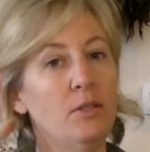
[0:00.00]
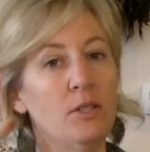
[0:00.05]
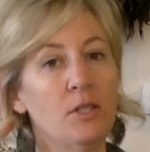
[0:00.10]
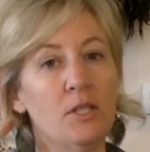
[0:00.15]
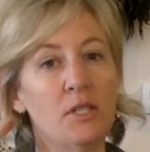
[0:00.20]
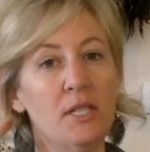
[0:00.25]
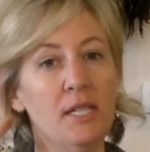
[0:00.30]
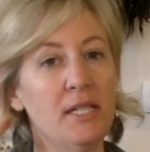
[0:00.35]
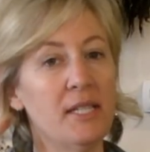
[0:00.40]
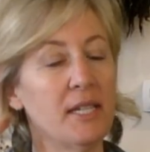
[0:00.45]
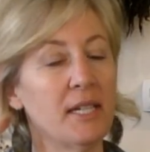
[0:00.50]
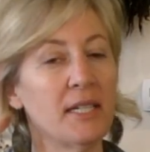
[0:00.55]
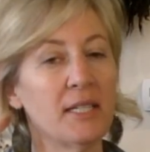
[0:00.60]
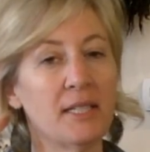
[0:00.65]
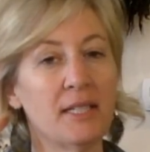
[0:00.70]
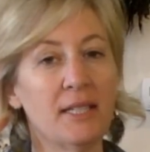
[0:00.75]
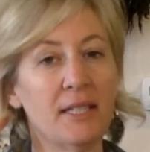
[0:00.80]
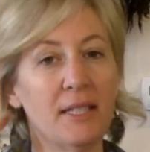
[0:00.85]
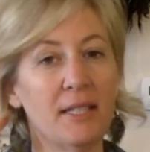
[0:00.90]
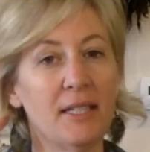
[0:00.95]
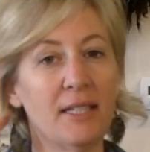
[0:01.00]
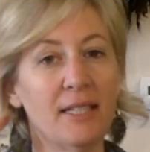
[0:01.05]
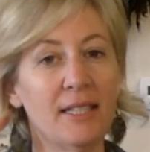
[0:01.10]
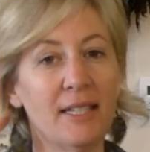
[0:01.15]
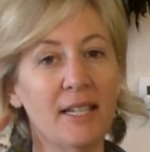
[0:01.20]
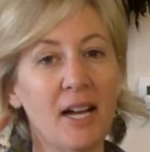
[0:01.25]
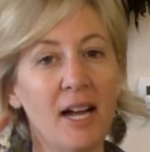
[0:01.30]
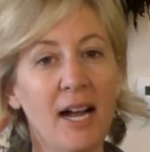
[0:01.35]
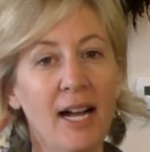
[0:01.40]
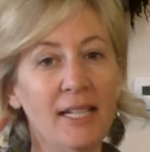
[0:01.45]
just it's a
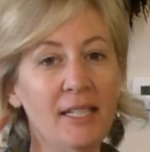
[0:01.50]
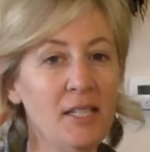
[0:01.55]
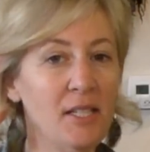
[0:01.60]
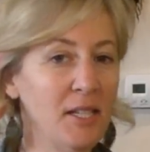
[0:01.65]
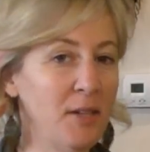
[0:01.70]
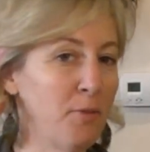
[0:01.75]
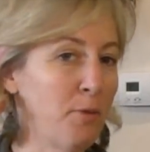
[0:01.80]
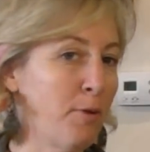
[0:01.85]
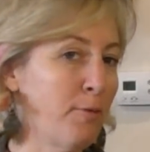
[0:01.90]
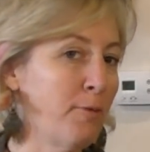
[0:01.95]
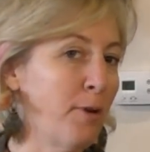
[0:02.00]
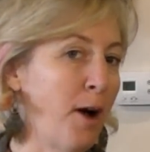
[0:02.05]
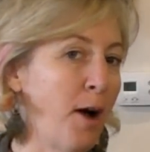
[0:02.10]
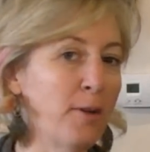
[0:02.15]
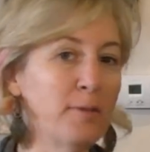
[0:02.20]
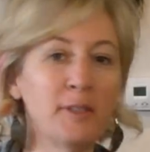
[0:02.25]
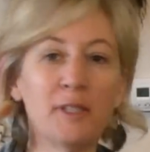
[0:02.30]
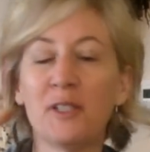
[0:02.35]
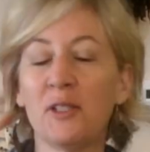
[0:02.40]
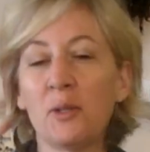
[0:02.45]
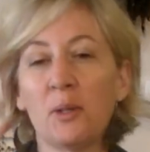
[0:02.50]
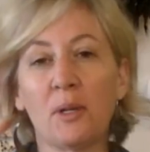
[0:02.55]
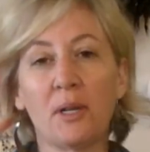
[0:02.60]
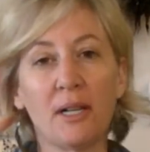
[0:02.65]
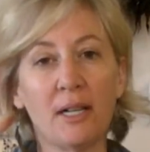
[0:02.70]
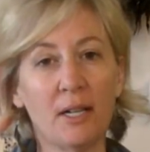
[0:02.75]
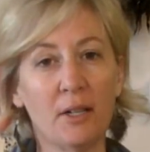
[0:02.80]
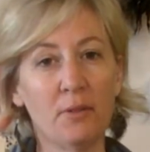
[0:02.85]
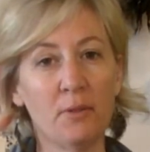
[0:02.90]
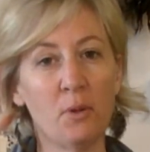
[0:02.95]
constant revolving
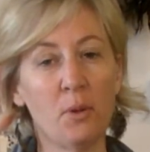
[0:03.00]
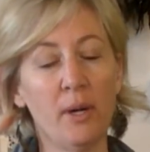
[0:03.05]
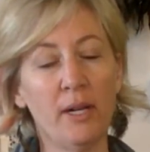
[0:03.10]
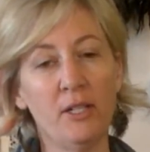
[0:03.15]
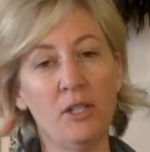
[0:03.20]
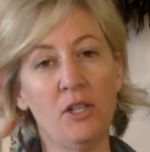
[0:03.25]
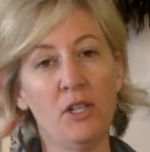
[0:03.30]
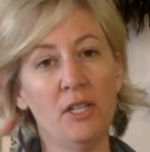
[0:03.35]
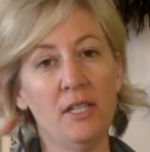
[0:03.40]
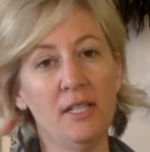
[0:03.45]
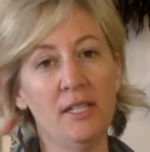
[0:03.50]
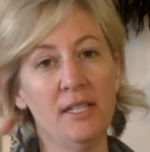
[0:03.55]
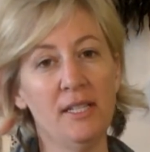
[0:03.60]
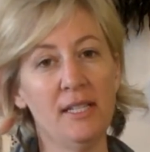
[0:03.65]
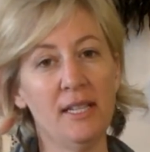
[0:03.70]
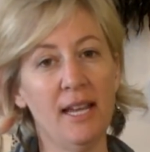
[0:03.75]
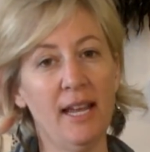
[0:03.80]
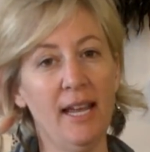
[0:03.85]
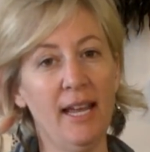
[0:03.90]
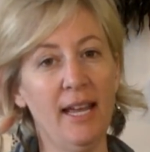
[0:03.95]
door of questions